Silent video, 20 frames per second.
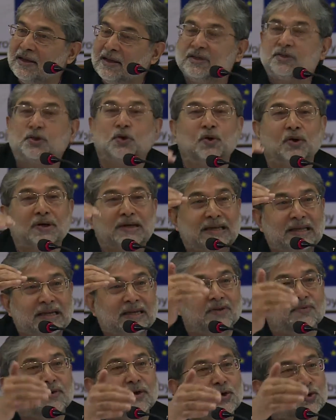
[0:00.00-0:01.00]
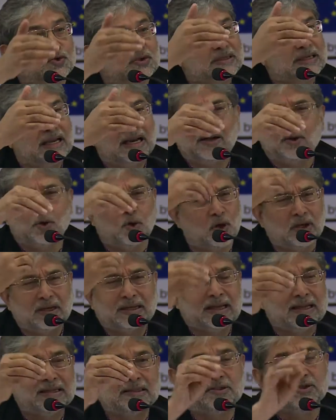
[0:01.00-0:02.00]
So Green Revolution had all
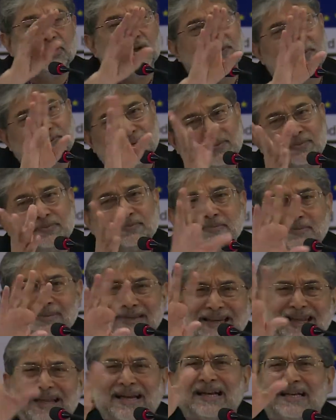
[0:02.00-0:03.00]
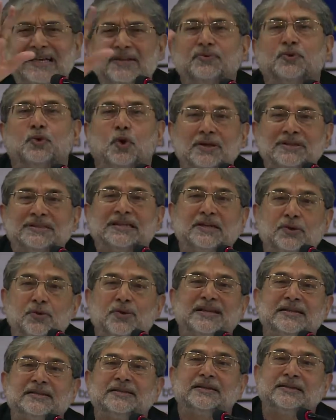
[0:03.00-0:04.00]
kinds of negative
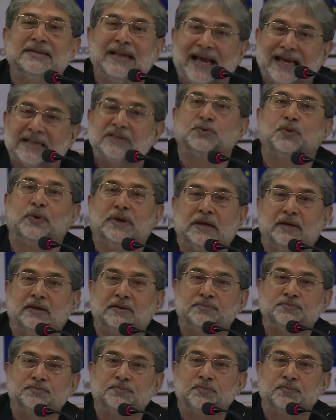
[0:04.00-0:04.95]
consequences as well.